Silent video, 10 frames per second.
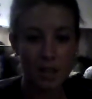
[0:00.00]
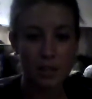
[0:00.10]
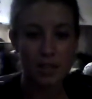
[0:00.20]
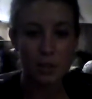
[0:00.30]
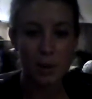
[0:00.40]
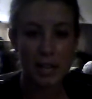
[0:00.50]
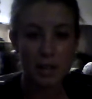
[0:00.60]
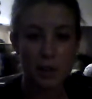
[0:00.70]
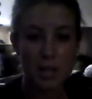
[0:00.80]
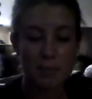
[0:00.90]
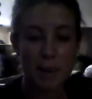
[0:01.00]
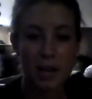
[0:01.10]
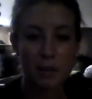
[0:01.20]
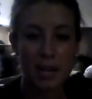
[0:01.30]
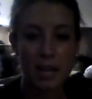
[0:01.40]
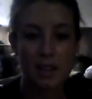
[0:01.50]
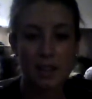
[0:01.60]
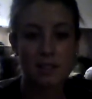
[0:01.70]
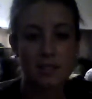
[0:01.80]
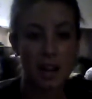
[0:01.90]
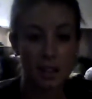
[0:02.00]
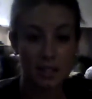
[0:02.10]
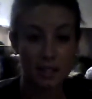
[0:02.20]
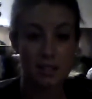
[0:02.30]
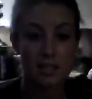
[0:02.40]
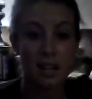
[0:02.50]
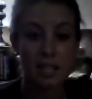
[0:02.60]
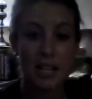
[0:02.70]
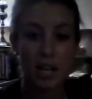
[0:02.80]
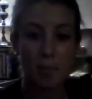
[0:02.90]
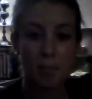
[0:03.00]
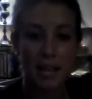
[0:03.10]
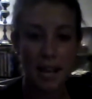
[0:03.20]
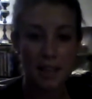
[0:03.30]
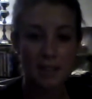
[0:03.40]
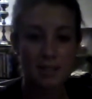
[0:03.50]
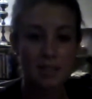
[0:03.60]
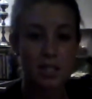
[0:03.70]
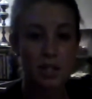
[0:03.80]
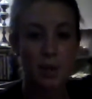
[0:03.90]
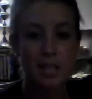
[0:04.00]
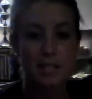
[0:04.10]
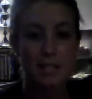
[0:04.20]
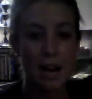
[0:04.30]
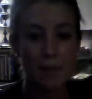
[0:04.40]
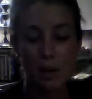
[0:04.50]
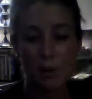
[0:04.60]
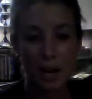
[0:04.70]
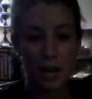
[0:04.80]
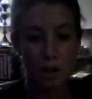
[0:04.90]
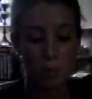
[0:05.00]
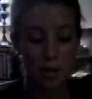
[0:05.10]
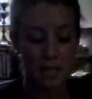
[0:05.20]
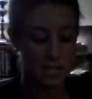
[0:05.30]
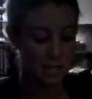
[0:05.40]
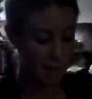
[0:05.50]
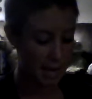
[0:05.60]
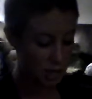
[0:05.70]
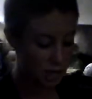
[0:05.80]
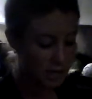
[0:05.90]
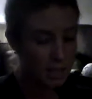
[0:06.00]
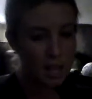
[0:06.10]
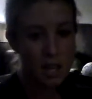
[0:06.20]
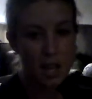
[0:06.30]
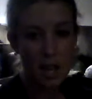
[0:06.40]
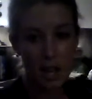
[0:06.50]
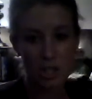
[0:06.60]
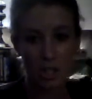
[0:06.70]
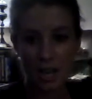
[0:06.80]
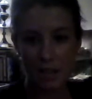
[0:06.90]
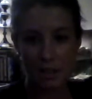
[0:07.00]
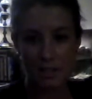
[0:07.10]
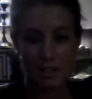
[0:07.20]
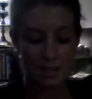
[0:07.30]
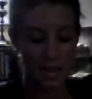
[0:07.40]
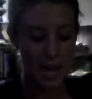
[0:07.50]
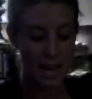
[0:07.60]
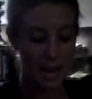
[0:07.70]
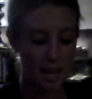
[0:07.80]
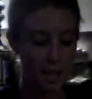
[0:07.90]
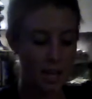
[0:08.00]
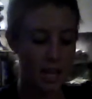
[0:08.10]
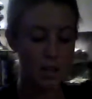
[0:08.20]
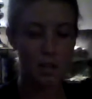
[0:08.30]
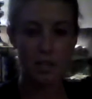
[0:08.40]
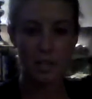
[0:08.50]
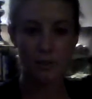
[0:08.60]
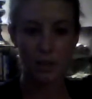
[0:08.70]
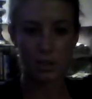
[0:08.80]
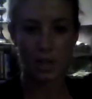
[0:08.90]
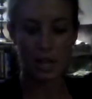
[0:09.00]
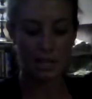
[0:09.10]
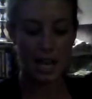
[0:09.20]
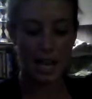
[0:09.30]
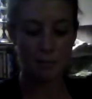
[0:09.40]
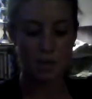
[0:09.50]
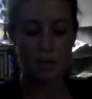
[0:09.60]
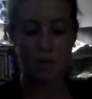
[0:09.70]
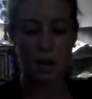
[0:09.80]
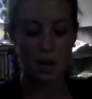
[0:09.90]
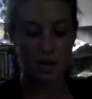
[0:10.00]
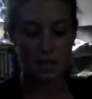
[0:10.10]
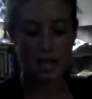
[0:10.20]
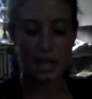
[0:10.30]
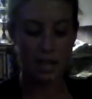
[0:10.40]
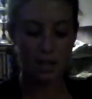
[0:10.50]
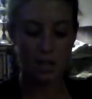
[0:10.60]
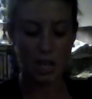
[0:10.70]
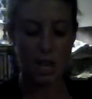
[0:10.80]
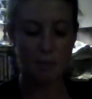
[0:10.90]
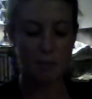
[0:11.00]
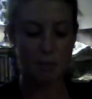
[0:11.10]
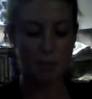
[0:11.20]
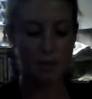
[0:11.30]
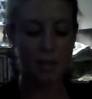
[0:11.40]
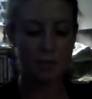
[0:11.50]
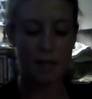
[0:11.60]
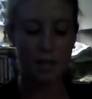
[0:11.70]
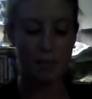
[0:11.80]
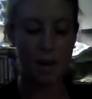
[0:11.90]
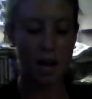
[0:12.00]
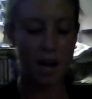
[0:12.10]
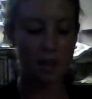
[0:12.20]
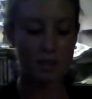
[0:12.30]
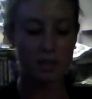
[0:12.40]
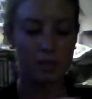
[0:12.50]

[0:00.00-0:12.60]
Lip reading: This toy could correspond with solitary play, since the toy does not require group participation. A child could stay interested for a long time, just taking the shapes, moving around the ball,